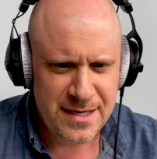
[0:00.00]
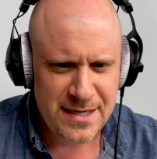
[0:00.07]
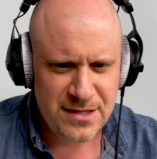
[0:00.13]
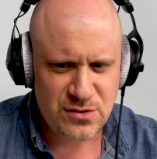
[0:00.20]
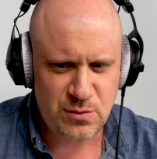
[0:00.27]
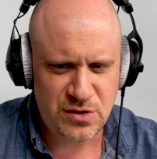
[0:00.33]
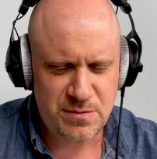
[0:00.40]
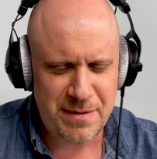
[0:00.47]

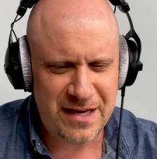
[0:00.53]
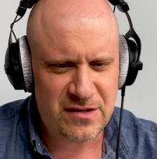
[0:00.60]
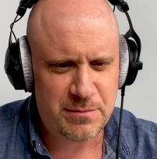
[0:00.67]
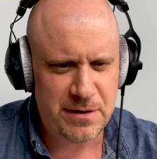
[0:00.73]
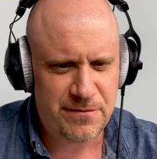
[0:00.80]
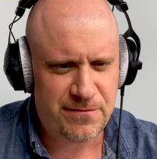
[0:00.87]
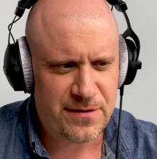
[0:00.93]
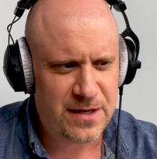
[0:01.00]
So which makes
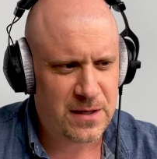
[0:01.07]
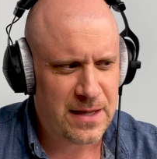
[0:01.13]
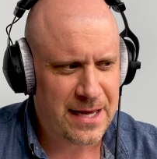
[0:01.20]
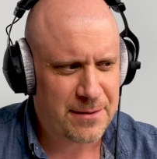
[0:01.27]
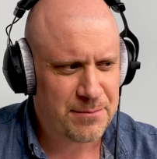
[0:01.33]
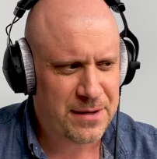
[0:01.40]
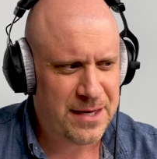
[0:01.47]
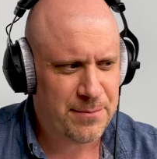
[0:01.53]
me feel
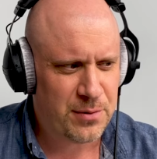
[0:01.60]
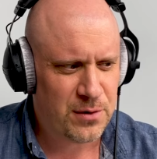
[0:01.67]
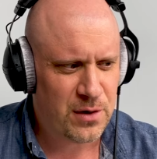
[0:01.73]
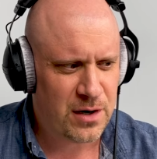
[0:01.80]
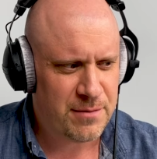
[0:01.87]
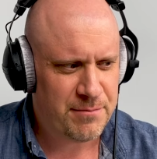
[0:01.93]
like people are